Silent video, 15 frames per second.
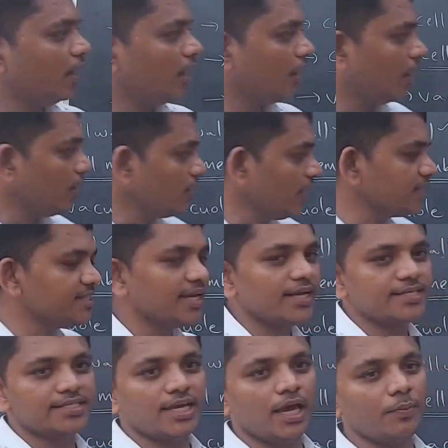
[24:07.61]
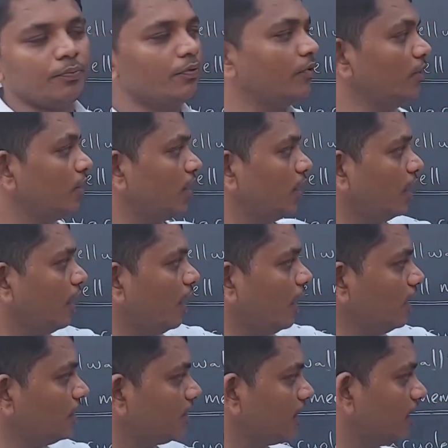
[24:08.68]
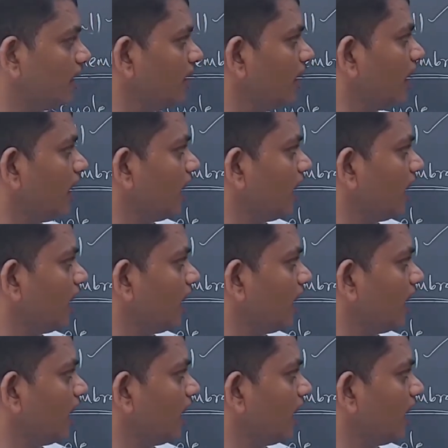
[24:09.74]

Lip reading: On the cell sap, all the